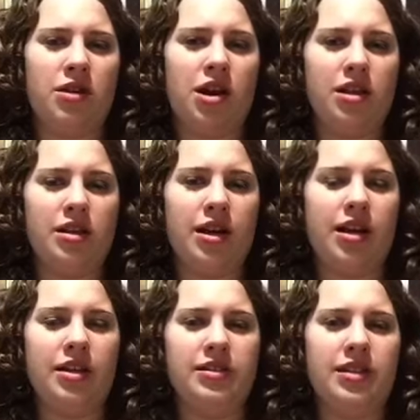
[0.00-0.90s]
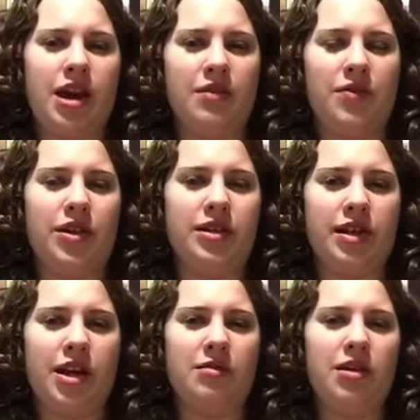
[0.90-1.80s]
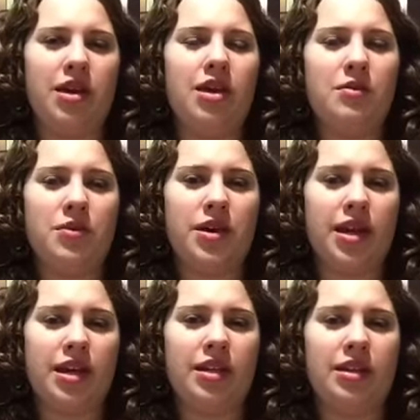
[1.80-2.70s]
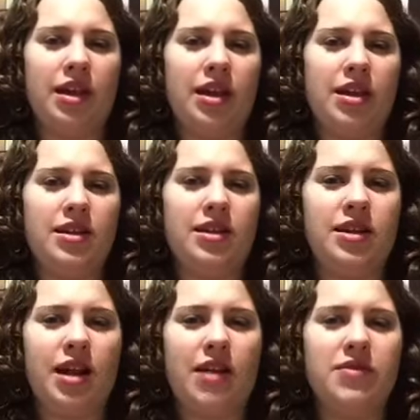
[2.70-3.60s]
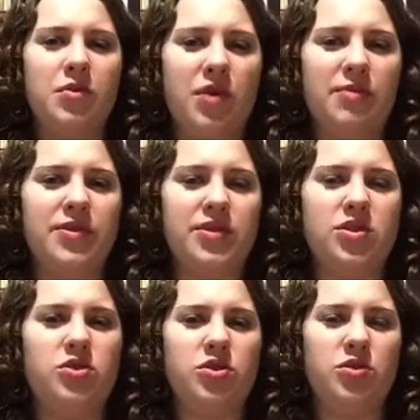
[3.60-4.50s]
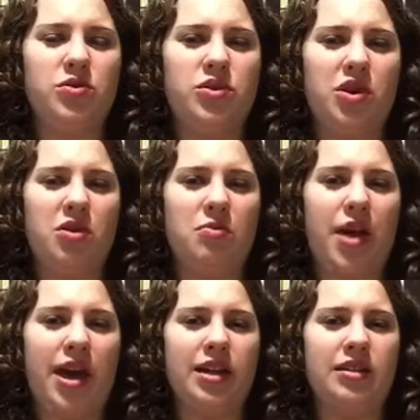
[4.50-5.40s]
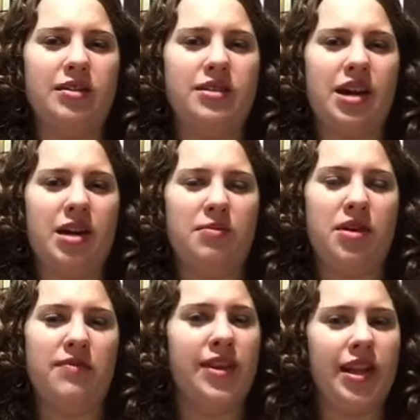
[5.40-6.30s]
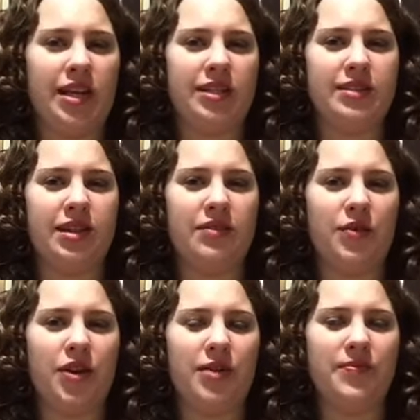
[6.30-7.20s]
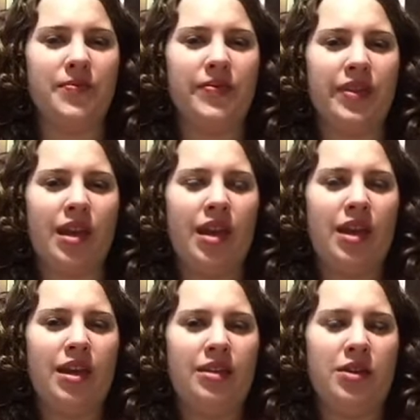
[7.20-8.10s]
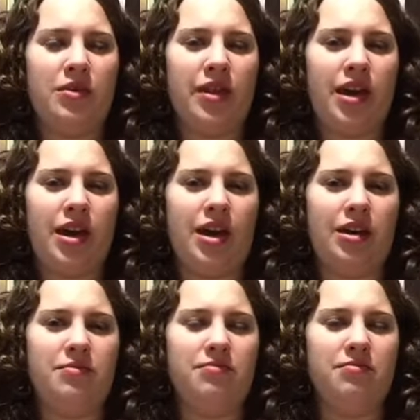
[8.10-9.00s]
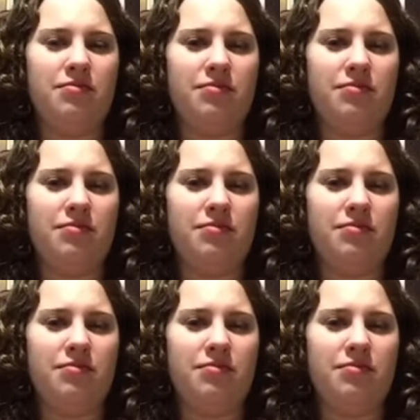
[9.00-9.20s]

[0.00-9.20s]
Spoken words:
or colonize Africa now? Well, again, they didn't have the weapons to do so back in the time of Atlantic slavery. They had